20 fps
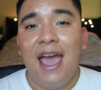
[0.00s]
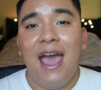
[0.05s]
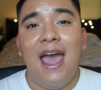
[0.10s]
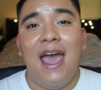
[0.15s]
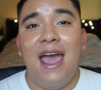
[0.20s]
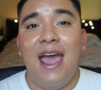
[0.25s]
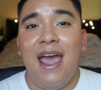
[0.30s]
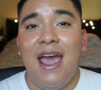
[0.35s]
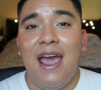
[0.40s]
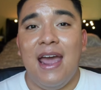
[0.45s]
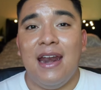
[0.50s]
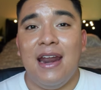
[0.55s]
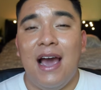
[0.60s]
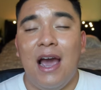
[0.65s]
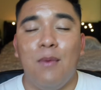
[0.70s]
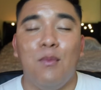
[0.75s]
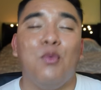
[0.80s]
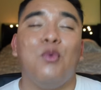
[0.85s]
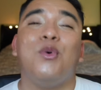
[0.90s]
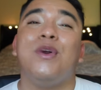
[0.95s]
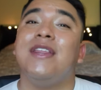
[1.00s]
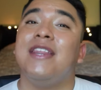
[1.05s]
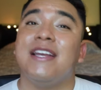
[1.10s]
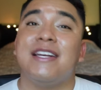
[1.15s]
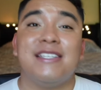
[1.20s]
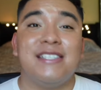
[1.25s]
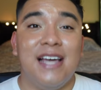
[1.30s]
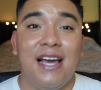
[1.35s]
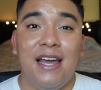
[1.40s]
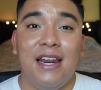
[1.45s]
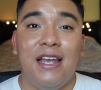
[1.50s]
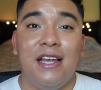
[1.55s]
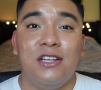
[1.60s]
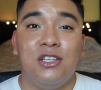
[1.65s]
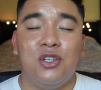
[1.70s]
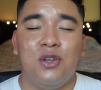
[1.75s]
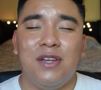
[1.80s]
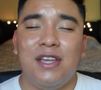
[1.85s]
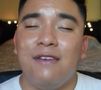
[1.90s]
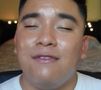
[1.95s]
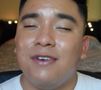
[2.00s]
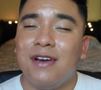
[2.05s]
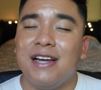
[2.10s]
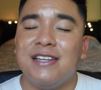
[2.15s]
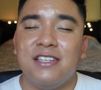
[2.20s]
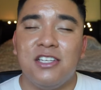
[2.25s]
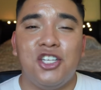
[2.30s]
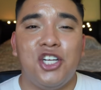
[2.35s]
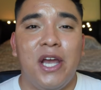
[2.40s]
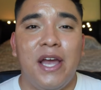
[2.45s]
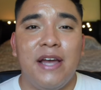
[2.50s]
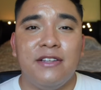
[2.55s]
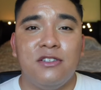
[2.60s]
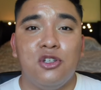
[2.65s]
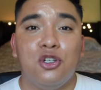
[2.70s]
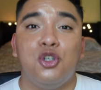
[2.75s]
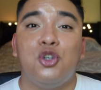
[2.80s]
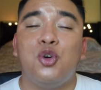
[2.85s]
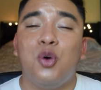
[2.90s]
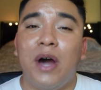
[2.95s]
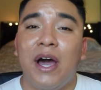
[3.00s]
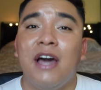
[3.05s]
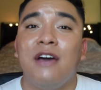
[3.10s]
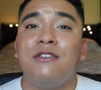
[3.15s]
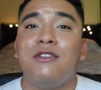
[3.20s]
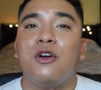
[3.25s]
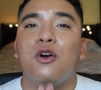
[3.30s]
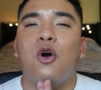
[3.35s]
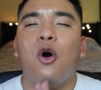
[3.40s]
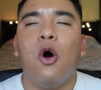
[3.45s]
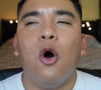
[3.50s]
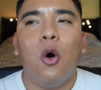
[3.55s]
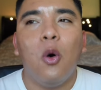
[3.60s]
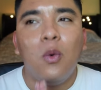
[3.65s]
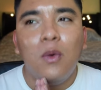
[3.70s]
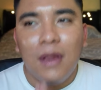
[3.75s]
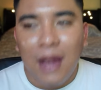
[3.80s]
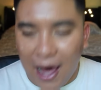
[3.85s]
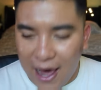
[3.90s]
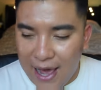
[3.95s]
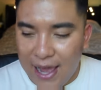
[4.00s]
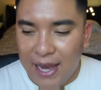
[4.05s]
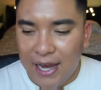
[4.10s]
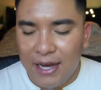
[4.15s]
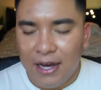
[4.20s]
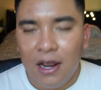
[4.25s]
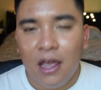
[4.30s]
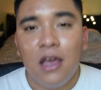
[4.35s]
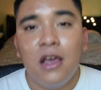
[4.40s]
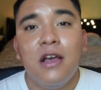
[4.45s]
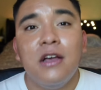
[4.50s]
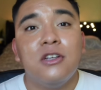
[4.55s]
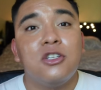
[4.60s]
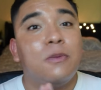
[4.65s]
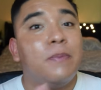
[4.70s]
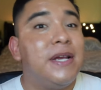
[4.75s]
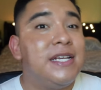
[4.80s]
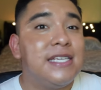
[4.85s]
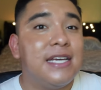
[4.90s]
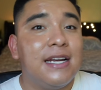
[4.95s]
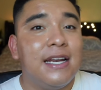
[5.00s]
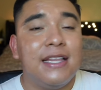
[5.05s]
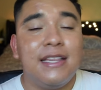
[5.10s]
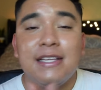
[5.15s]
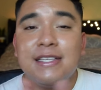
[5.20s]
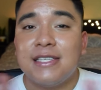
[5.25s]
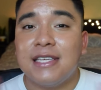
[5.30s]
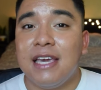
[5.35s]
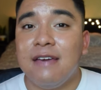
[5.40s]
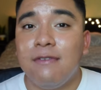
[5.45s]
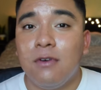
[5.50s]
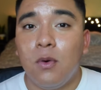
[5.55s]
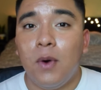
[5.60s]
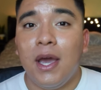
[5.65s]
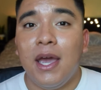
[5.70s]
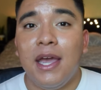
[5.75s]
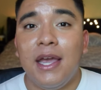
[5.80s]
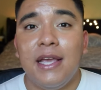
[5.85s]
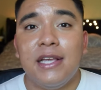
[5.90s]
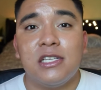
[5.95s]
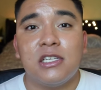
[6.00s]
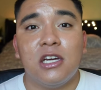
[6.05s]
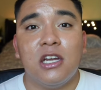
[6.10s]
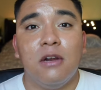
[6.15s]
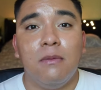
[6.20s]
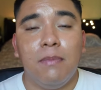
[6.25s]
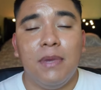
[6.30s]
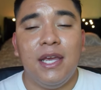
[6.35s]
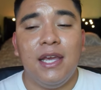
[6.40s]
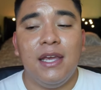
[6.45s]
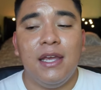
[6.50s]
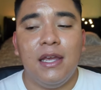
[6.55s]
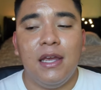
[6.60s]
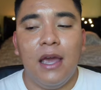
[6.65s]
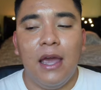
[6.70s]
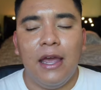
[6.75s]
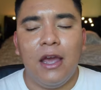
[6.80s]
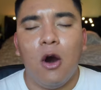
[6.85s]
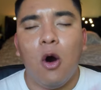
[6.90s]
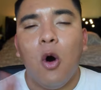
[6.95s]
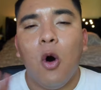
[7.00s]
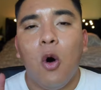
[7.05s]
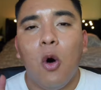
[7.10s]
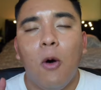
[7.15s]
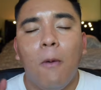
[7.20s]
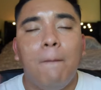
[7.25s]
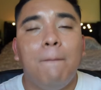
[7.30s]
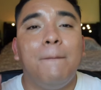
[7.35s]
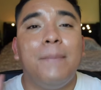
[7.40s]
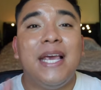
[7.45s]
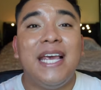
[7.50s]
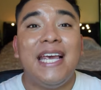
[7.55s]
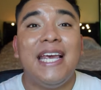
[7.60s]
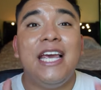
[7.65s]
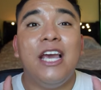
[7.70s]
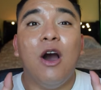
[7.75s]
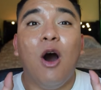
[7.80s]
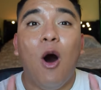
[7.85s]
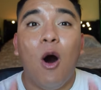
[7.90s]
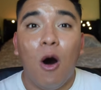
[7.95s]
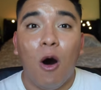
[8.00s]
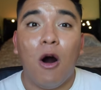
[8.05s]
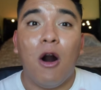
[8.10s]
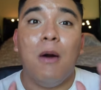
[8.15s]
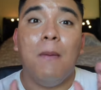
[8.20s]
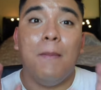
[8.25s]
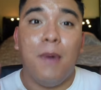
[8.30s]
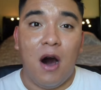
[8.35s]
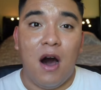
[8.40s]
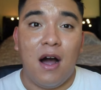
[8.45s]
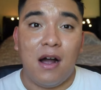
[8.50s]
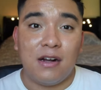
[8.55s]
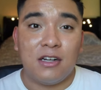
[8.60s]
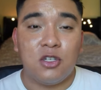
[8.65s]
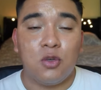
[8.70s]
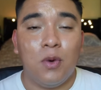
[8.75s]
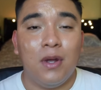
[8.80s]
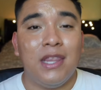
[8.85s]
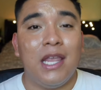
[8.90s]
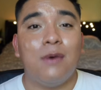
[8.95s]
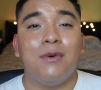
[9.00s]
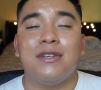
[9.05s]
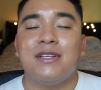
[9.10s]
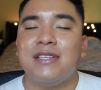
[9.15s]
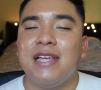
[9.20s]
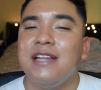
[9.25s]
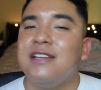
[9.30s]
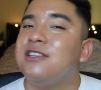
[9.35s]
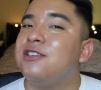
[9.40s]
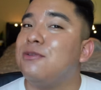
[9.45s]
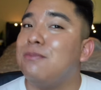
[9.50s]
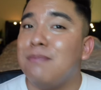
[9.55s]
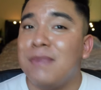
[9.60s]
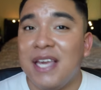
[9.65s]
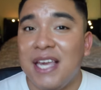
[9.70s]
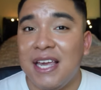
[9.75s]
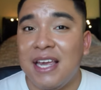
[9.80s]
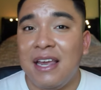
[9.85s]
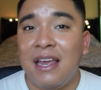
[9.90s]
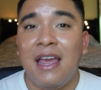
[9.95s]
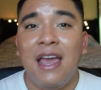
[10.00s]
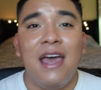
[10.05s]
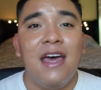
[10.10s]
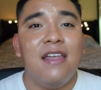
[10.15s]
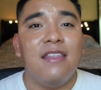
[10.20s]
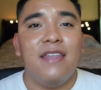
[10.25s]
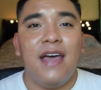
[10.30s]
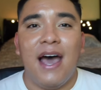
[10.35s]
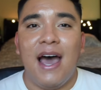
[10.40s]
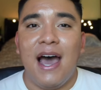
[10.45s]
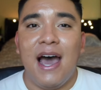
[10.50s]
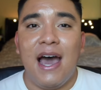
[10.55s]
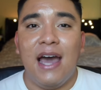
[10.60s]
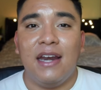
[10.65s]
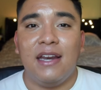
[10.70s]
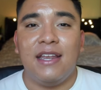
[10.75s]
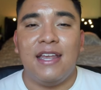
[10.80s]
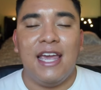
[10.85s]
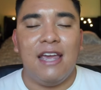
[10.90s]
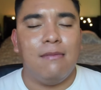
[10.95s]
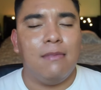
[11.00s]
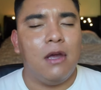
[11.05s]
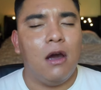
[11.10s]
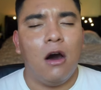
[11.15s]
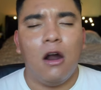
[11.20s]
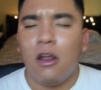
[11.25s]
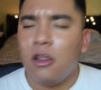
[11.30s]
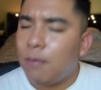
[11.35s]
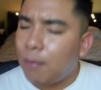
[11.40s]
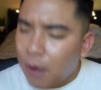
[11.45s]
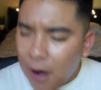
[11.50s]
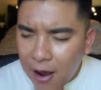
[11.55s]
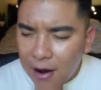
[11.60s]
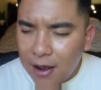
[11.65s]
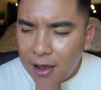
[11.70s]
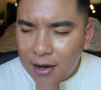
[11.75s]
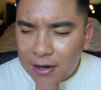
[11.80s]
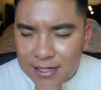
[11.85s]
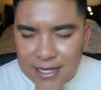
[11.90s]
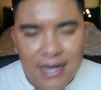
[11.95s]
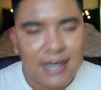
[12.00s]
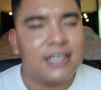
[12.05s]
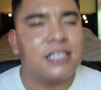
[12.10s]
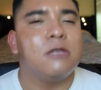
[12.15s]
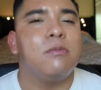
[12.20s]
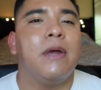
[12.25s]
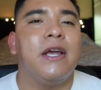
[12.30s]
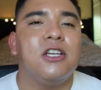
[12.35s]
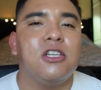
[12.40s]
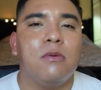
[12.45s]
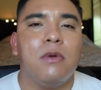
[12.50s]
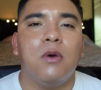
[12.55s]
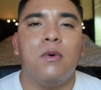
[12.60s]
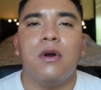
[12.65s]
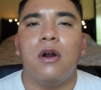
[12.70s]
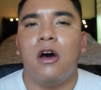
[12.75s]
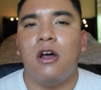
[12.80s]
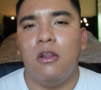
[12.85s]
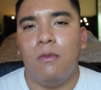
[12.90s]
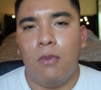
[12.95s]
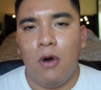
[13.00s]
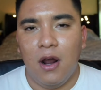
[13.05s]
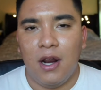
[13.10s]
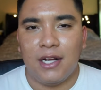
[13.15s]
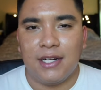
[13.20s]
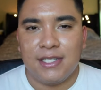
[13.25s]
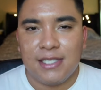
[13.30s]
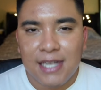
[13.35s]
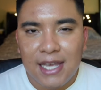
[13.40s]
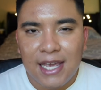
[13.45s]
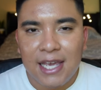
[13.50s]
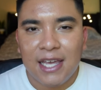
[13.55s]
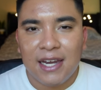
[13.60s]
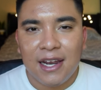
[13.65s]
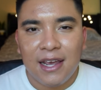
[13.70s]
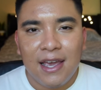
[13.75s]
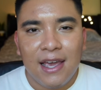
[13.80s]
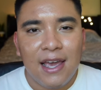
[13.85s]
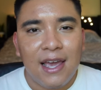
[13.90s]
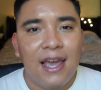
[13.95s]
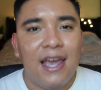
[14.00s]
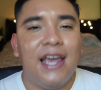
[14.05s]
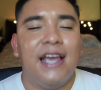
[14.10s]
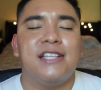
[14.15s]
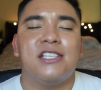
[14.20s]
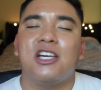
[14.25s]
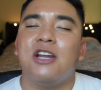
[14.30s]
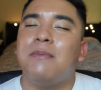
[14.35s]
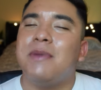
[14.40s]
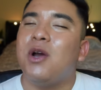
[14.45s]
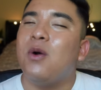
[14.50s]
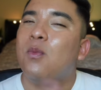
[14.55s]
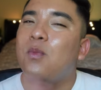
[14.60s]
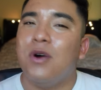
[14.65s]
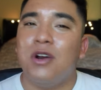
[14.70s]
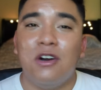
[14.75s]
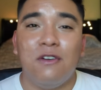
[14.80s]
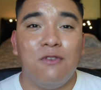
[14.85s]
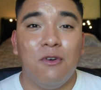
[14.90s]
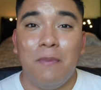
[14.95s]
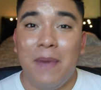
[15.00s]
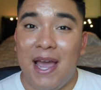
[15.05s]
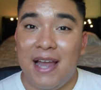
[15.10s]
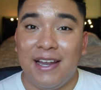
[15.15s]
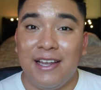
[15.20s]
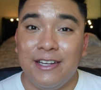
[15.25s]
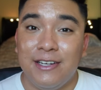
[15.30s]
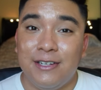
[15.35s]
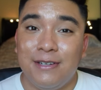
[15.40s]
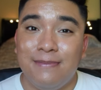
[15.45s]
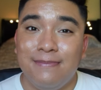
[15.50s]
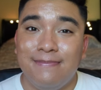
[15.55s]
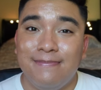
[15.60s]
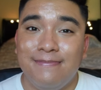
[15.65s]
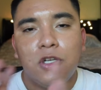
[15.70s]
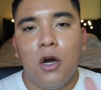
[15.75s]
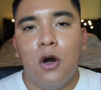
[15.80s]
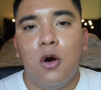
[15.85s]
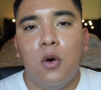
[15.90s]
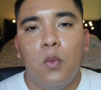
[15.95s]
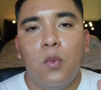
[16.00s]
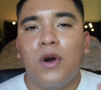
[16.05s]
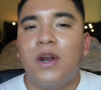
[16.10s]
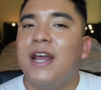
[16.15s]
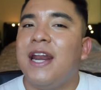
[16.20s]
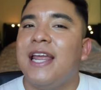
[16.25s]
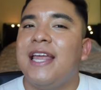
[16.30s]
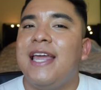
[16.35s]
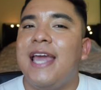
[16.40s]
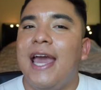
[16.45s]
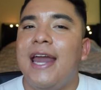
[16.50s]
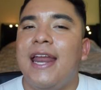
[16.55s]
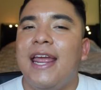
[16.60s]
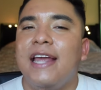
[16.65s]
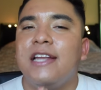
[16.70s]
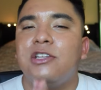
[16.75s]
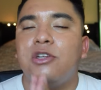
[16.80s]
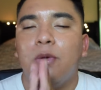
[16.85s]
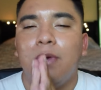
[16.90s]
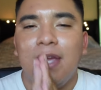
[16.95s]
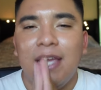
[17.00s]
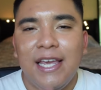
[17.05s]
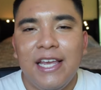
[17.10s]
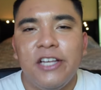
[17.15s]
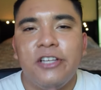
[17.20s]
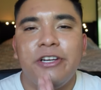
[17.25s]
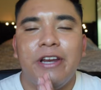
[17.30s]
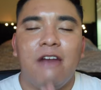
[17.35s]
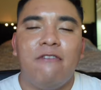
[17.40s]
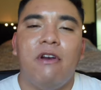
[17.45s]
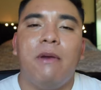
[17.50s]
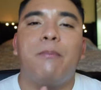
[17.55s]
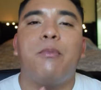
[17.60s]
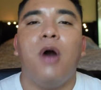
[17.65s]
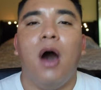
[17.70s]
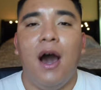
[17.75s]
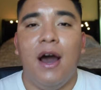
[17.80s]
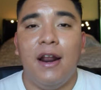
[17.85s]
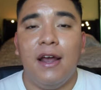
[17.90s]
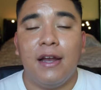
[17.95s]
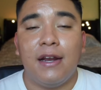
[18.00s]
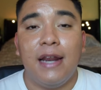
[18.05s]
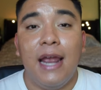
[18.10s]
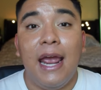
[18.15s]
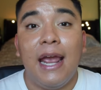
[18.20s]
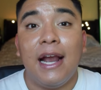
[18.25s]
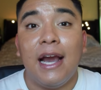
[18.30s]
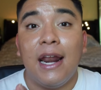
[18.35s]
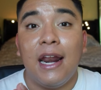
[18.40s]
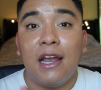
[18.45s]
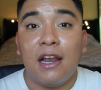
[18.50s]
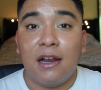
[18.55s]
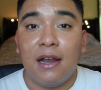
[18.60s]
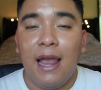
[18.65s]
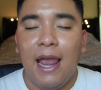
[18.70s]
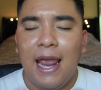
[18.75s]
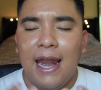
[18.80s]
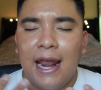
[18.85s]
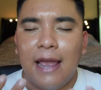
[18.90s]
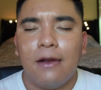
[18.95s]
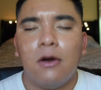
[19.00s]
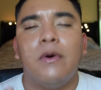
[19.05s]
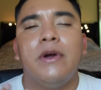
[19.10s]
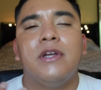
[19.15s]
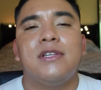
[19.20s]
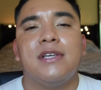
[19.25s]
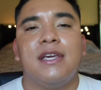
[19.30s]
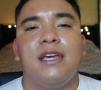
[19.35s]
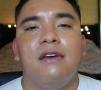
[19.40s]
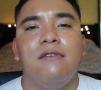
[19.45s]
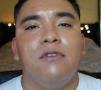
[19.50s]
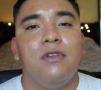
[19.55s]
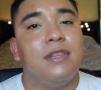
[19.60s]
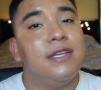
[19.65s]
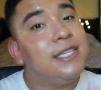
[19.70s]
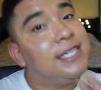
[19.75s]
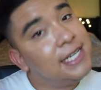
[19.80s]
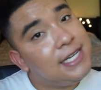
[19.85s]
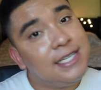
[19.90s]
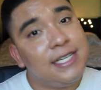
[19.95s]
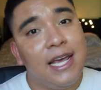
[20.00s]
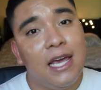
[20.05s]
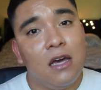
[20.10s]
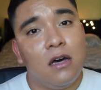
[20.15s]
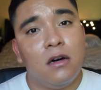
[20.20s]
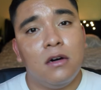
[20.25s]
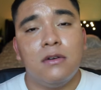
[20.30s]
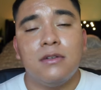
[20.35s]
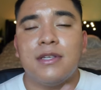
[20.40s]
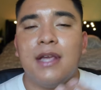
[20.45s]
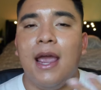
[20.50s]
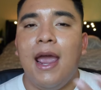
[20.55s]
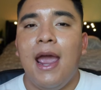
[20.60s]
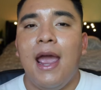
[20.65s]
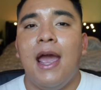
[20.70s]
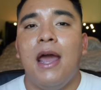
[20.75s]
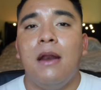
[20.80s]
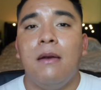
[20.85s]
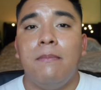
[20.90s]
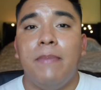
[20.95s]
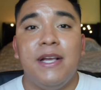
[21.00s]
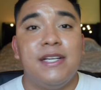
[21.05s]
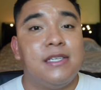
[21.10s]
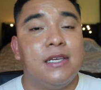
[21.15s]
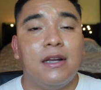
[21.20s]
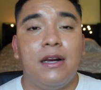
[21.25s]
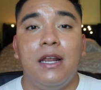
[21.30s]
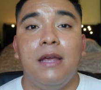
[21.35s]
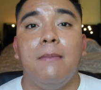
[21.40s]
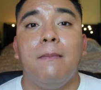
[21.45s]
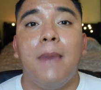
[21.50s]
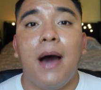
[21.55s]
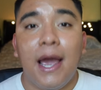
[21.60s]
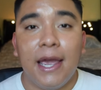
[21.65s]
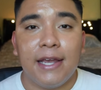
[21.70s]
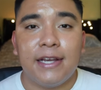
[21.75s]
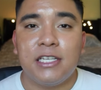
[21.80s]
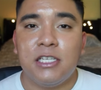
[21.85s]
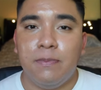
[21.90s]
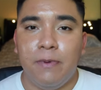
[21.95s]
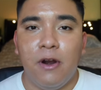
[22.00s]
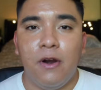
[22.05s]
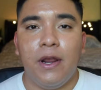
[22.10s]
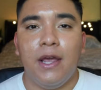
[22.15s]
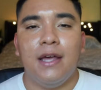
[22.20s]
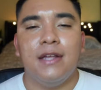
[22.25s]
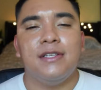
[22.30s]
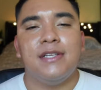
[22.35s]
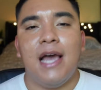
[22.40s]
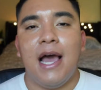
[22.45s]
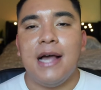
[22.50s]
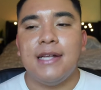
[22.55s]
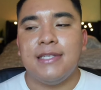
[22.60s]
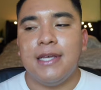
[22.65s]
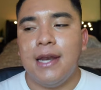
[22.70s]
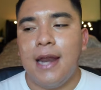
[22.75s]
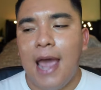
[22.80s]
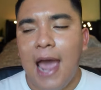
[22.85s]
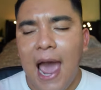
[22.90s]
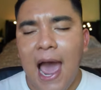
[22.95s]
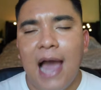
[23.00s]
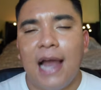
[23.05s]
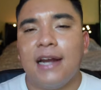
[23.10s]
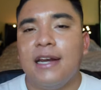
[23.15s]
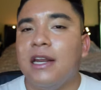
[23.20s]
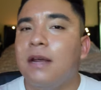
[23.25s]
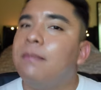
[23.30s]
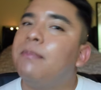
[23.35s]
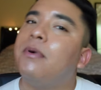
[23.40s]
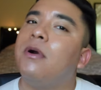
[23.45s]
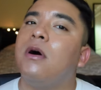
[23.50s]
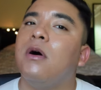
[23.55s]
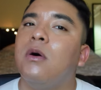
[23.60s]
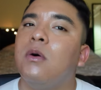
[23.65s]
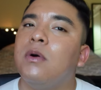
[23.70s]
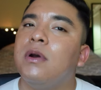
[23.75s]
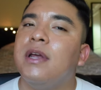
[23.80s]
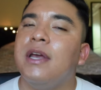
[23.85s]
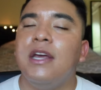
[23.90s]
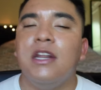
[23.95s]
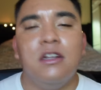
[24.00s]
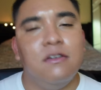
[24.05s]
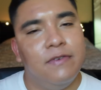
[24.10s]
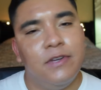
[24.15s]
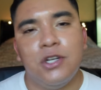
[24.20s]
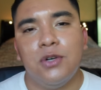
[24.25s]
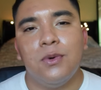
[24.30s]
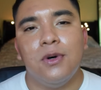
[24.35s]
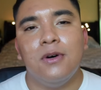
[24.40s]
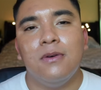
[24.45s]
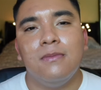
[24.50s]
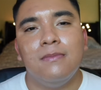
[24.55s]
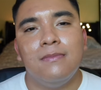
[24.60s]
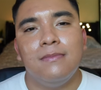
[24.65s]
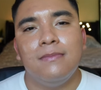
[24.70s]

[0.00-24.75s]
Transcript: And I'm really excited to give you guys a chance to try out their whole line. So basically this giveaway is going to be a whole P R box, one that was sent to me that gave me all of the products and explained to me what all the products did. It's going to be a wonderful package. So we're going to get into each and every product, and, gonna, and I'm going to give you the details and basically my experience as an acne-prone individual